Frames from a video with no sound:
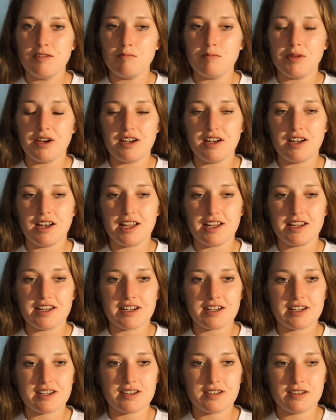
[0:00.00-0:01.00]
but
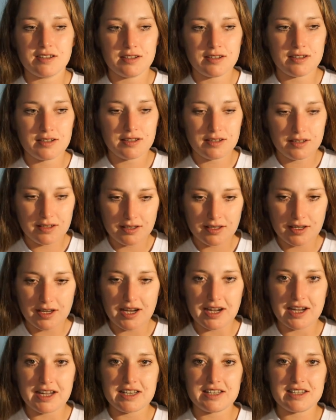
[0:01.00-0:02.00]
like
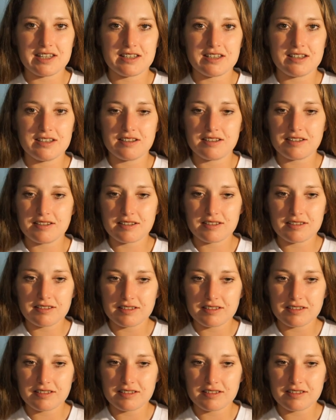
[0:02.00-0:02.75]
I didn't